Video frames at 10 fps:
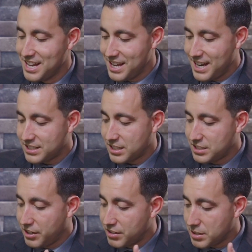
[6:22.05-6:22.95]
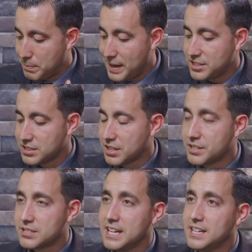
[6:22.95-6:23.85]
Okay. It says, here's the patience
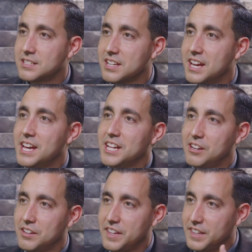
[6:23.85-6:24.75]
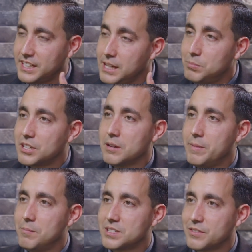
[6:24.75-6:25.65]
of the saints. Here are they that keep the
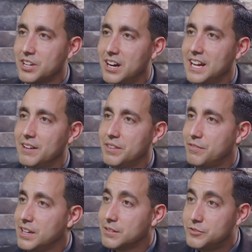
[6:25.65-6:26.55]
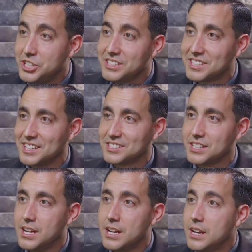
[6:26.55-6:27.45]
commandments of God and have the faith of Jesus.